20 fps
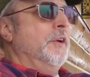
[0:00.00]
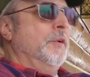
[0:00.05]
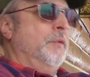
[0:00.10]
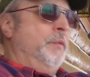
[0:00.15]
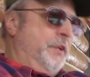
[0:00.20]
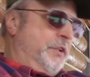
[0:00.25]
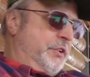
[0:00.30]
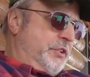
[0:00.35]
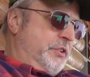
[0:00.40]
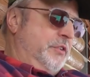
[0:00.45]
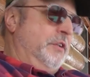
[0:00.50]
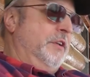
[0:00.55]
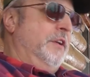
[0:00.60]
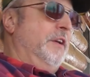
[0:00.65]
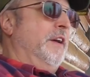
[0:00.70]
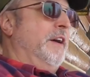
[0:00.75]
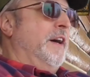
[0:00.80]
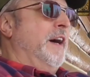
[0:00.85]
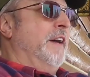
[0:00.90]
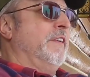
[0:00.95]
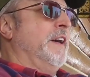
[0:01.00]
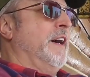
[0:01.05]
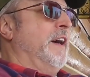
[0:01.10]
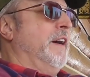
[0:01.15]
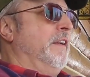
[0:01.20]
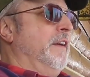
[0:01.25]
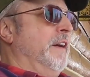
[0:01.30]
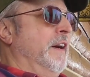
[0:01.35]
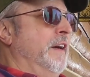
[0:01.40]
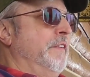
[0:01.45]
which
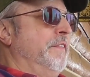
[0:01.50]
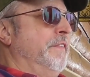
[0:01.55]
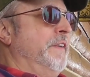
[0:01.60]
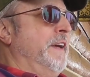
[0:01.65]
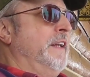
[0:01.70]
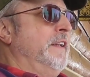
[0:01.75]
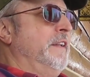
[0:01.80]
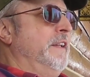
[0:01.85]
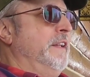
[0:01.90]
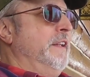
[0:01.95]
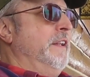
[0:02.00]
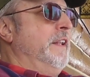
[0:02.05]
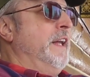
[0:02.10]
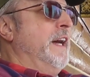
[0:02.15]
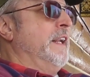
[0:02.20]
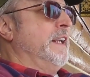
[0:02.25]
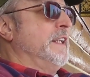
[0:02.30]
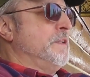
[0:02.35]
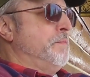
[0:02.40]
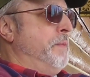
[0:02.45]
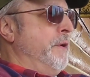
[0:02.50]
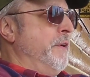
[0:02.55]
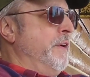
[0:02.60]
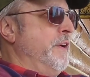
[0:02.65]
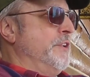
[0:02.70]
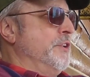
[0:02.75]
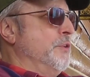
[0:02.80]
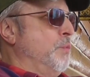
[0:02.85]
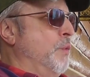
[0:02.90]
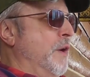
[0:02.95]
I've had that
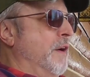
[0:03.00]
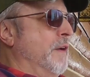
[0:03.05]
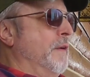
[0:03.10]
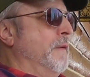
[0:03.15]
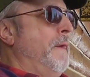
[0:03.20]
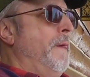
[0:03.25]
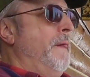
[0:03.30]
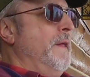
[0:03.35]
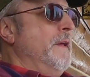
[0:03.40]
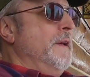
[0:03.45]
experience as well.